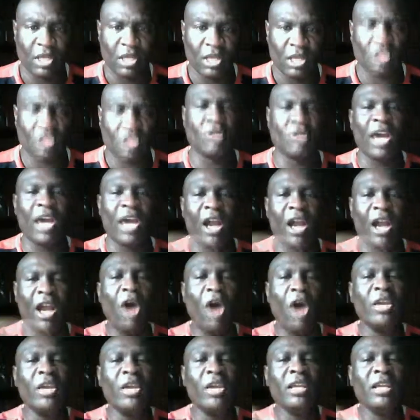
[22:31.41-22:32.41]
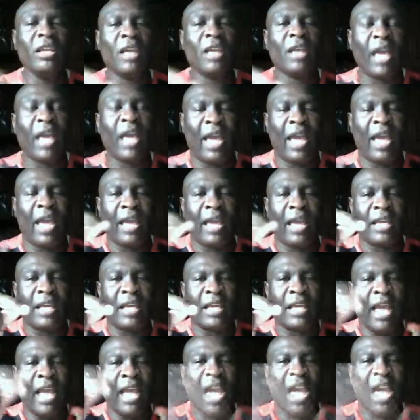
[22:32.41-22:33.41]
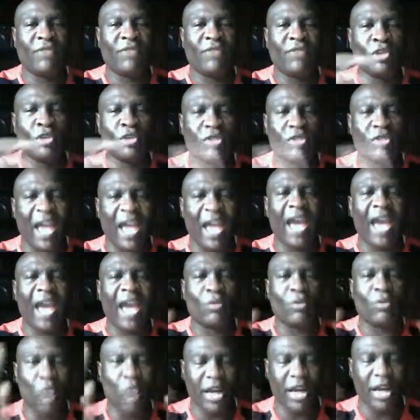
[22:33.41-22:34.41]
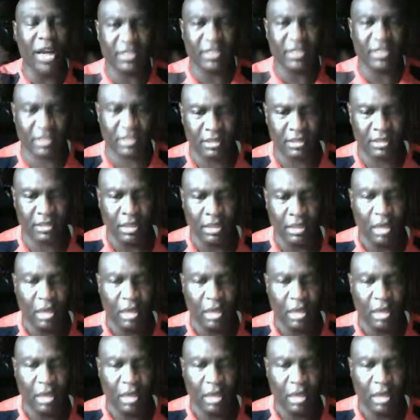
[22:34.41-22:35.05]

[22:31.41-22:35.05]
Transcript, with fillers: So not only have you died once,